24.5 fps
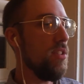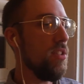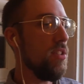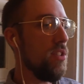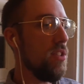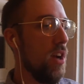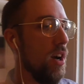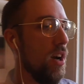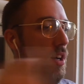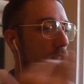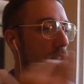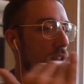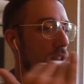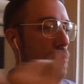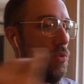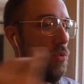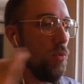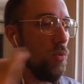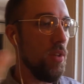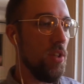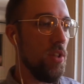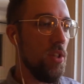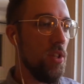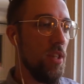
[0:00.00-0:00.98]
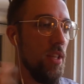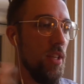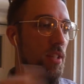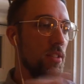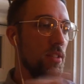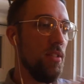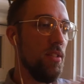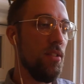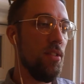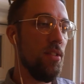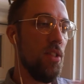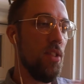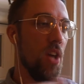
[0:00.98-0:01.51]
starts with
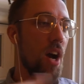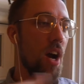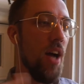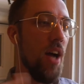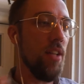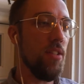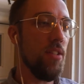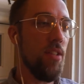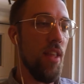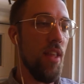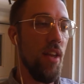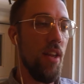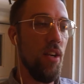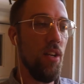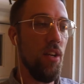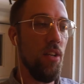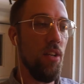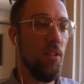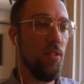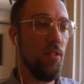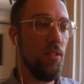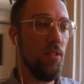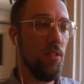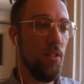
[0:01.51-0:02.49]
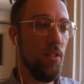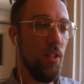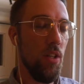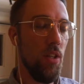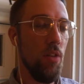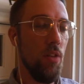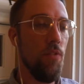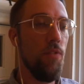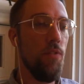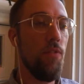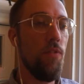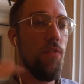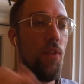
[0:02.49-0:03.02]
these thoughts that are,
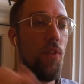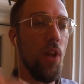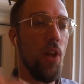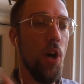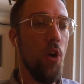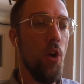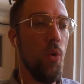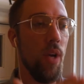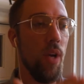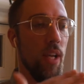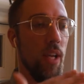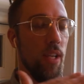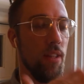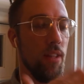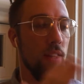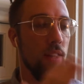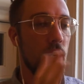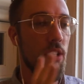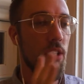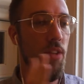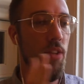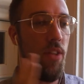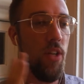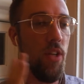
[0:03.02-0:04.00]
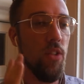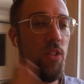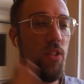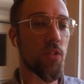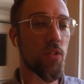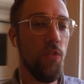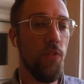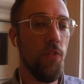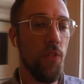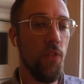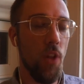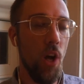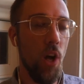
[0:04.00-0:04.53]
flowing. There
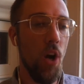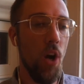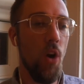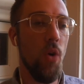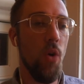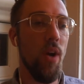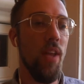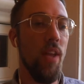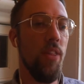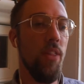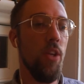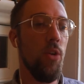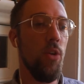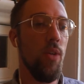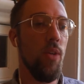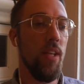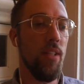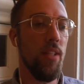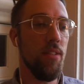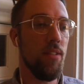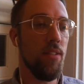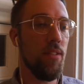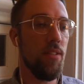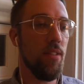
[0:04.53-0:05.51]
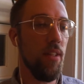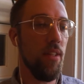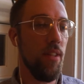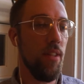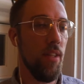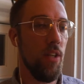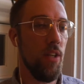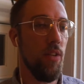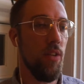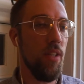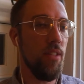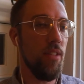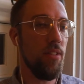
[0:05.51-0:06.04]
is flow and there is
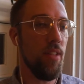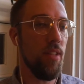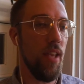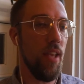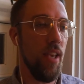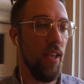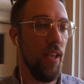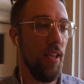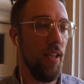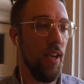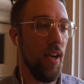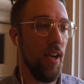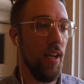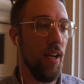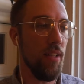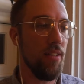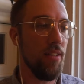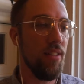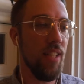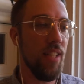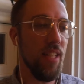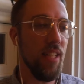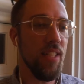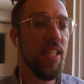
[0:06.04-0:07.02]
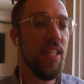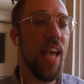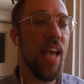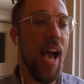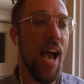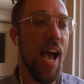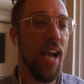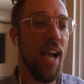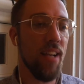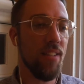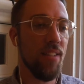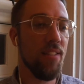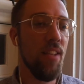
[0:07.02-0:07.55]
a
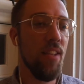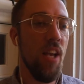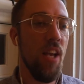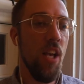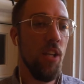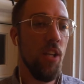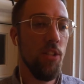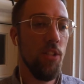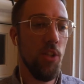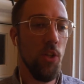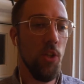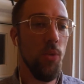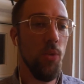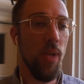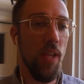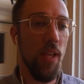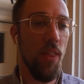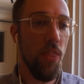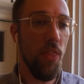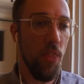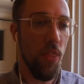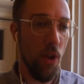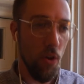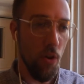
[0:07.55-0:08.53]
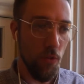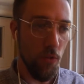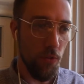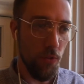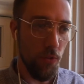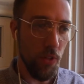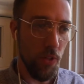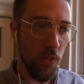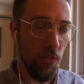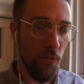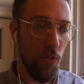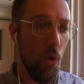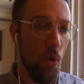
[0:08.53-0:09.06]
syntax to it, though
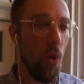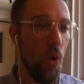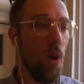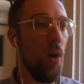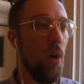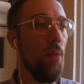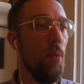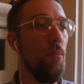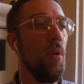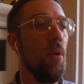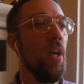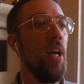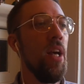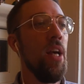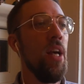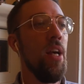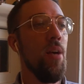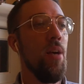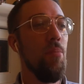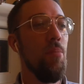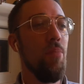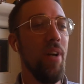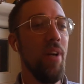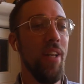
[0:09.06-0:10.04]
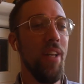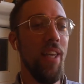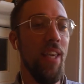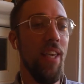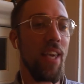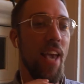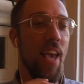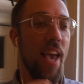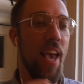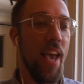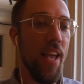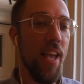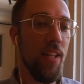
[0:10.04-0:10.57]
free form. But
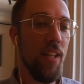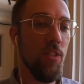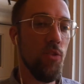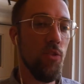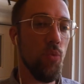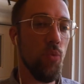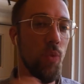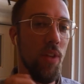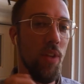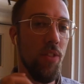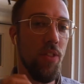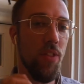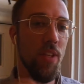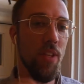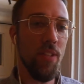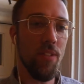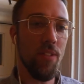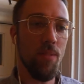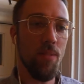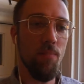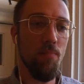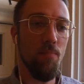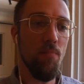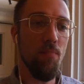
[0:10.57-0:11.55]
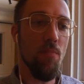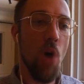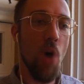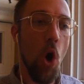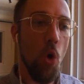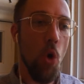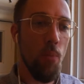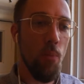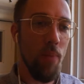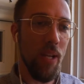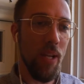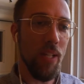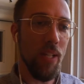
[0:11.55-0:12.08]
he ends with this
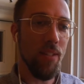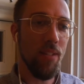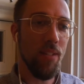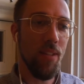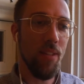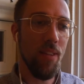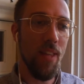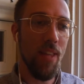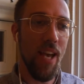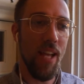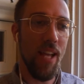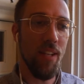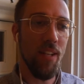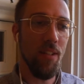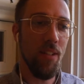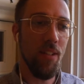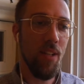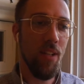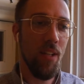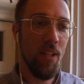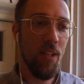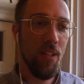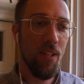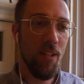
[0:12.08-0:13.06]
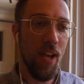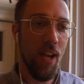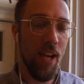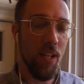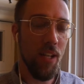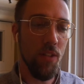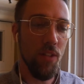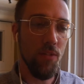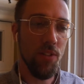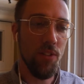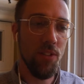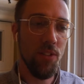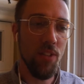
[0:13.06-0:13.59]
moment that
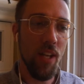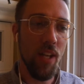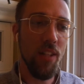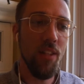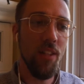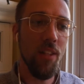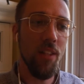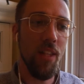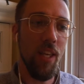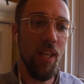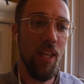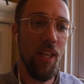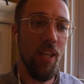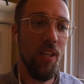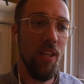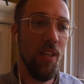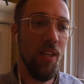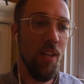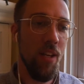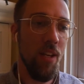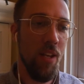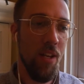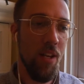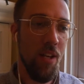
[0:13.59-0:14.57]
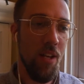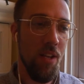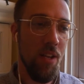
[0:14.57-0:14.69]
kind of suddenly